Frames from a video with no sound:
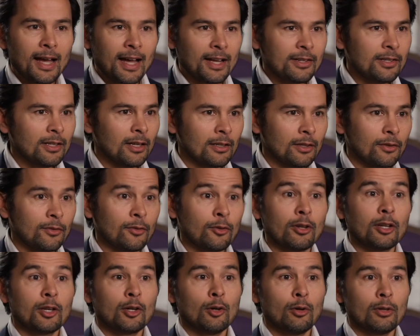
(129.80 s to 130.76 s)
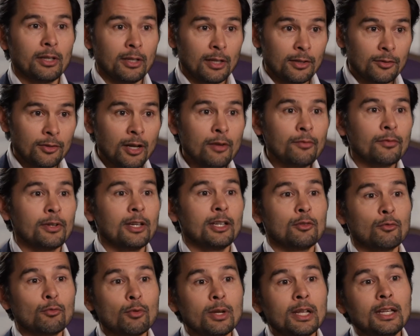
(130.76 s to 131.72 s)
Agile is not a goal in itself,
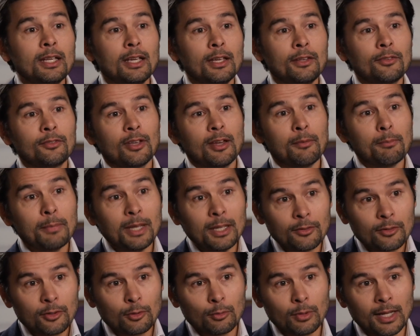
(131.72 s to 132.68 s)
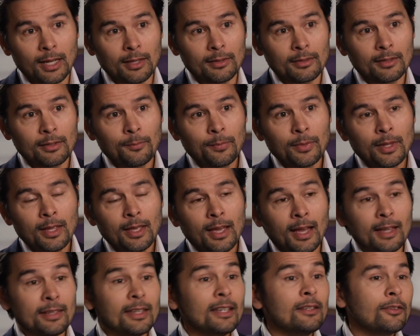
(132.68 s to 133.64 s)
it really is a means to an end.
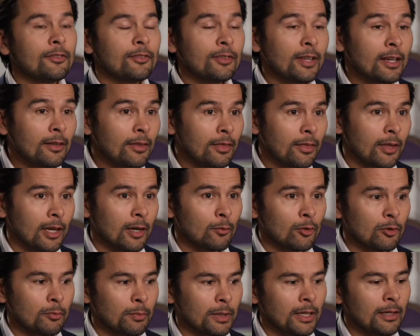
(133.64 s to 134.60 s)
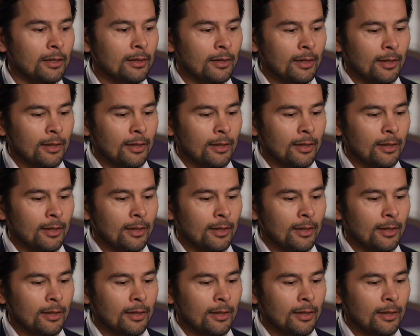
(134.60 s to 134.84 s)
And then the second thing would be